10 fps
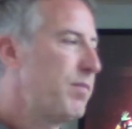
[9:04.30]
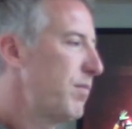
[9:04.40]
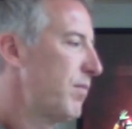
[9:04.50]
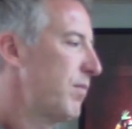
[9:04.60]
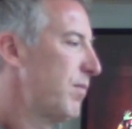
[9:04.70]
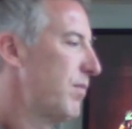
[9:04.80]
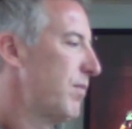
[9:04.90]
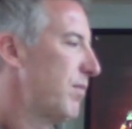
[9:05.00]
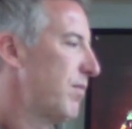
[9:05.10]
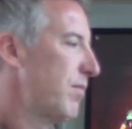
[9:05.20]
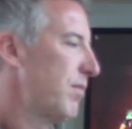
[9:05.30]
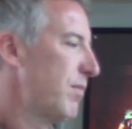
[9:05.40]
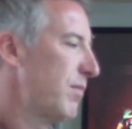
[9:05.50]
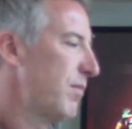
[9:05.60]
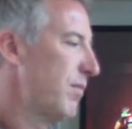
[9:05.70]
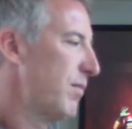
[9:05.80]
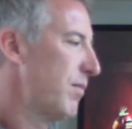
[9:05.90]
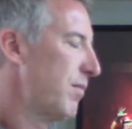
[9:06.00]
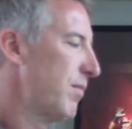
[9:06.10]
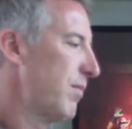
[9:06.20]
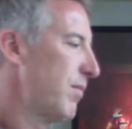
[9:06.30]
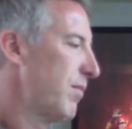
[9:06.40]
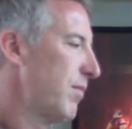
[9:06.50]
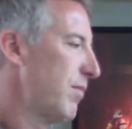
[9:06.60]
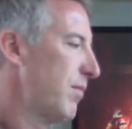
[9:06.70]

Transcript: No words are spoken by the person on screen.